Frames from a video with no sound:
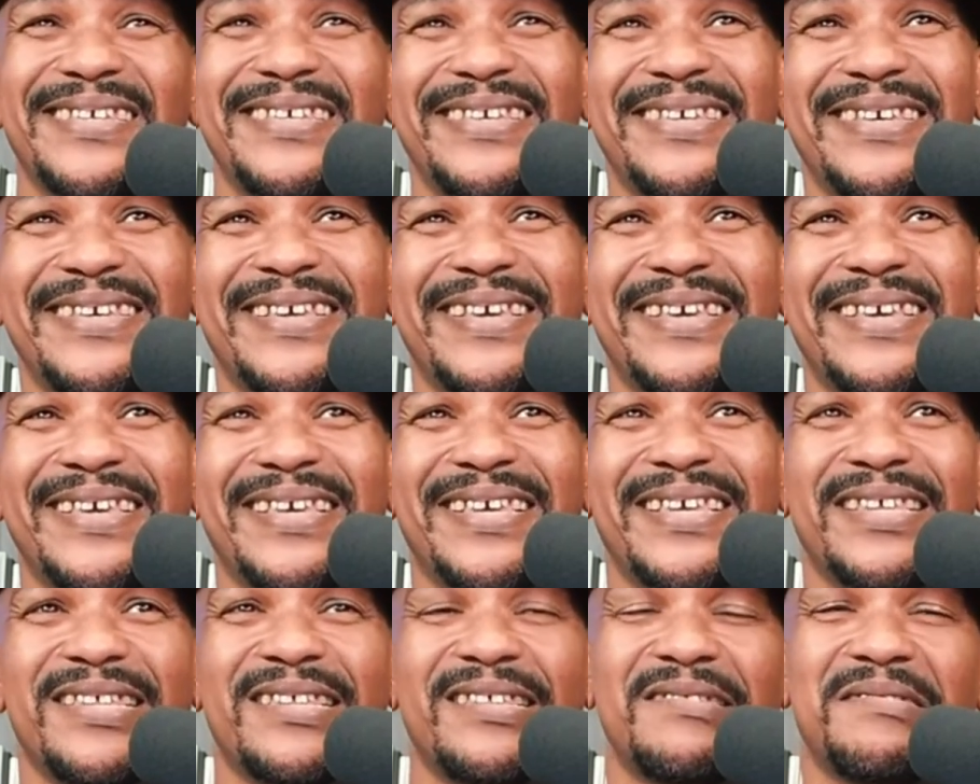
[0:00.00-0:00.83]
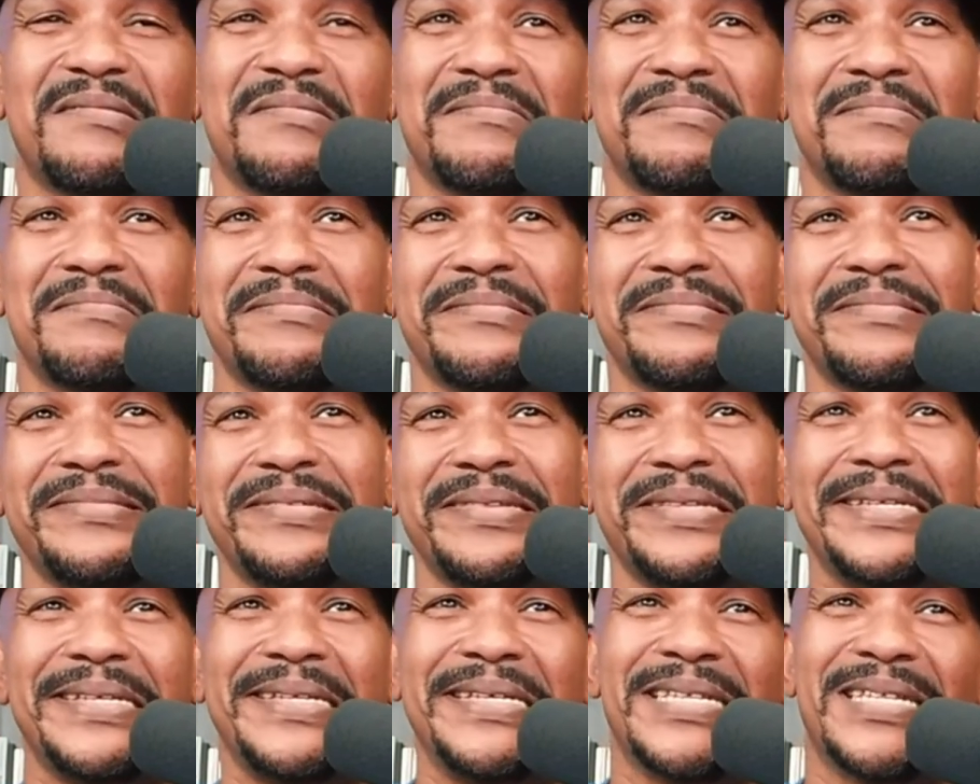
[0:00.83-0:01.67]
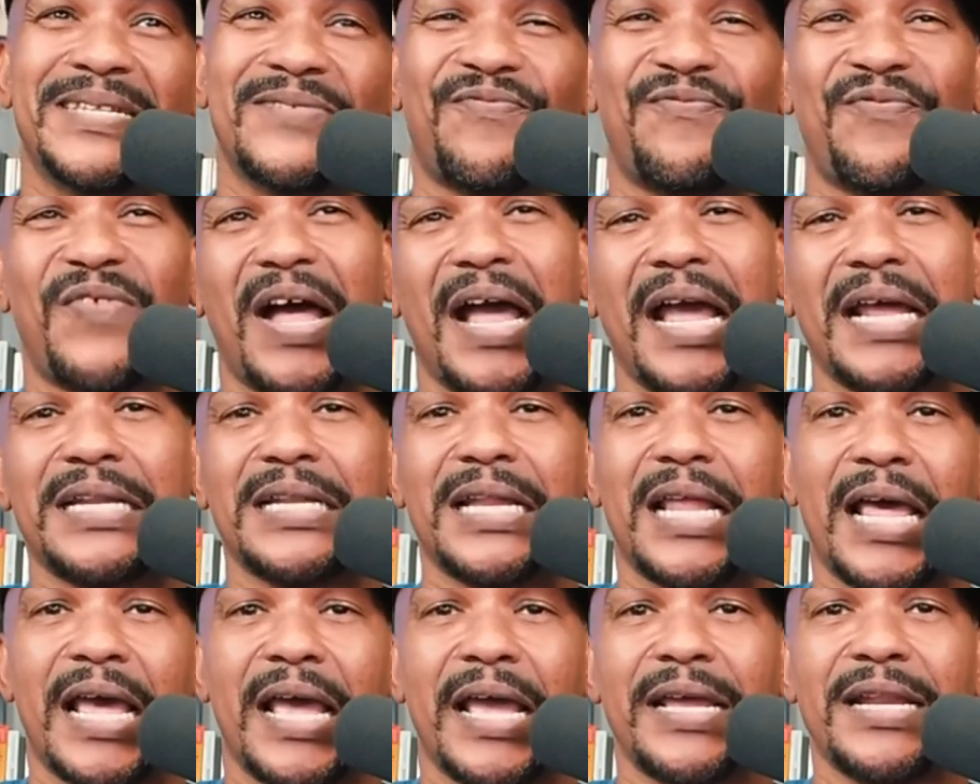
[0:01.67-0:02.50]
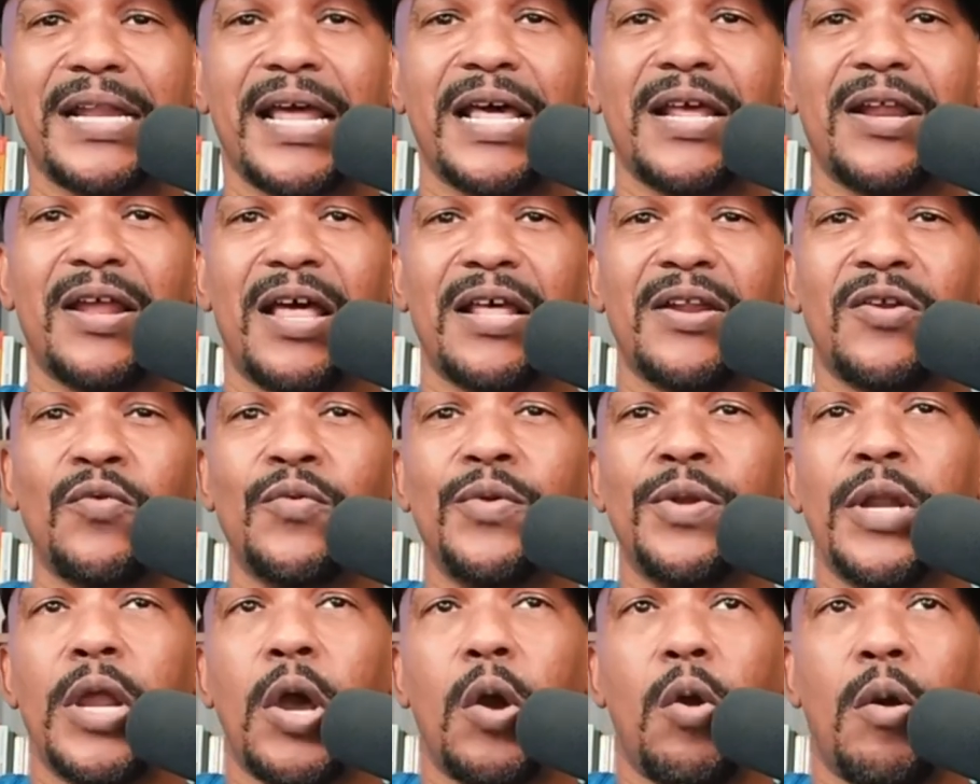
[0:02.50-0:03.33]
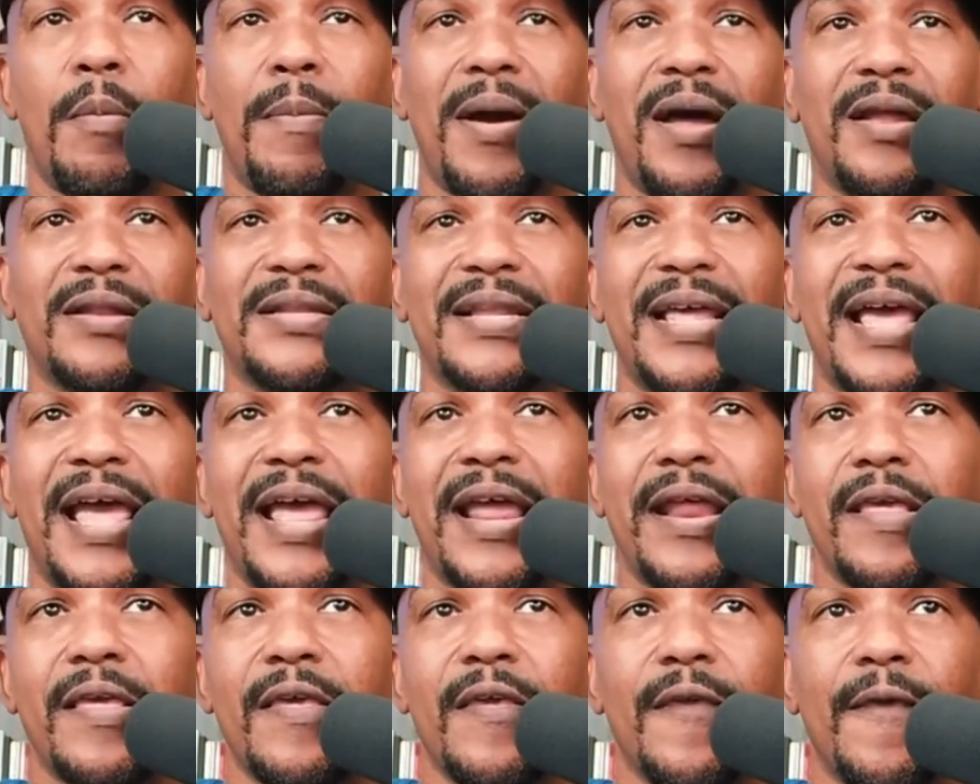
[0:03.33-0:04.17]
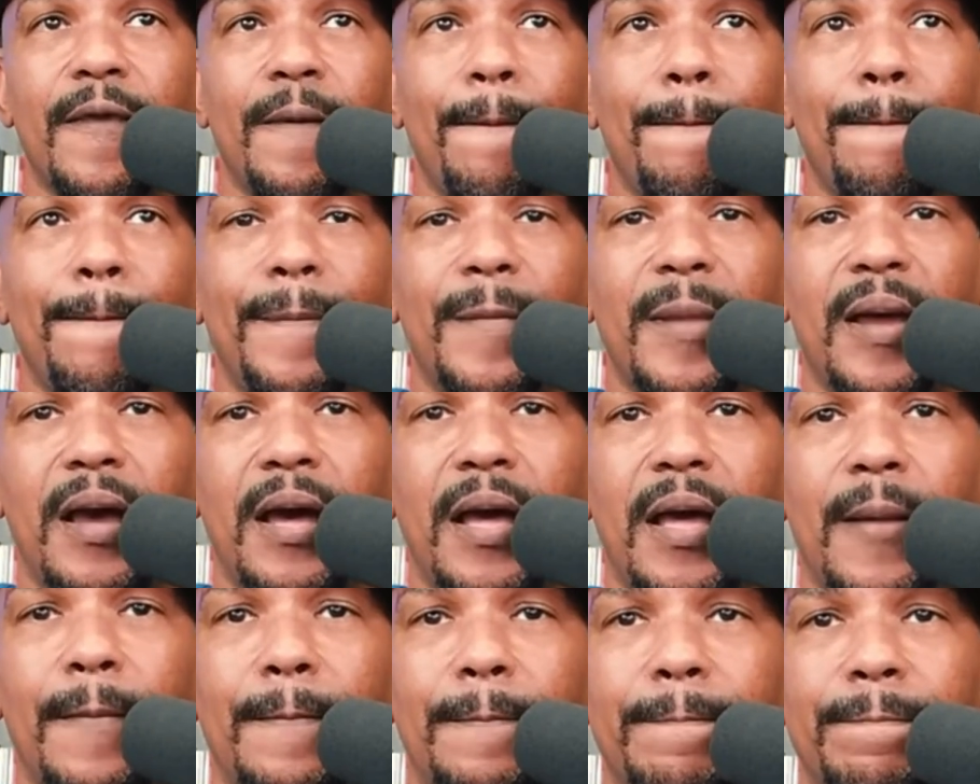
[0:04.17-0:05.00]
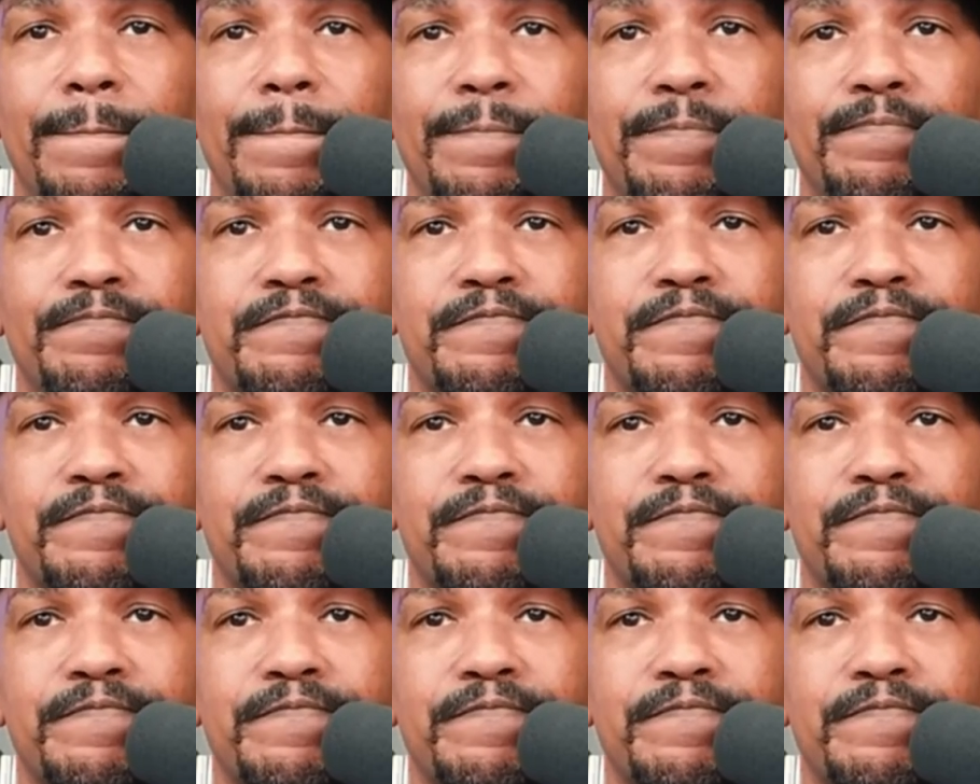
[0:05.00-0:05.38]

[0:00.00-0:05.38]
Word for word: Eh, it's a fine line. I, I don't know about that. Um,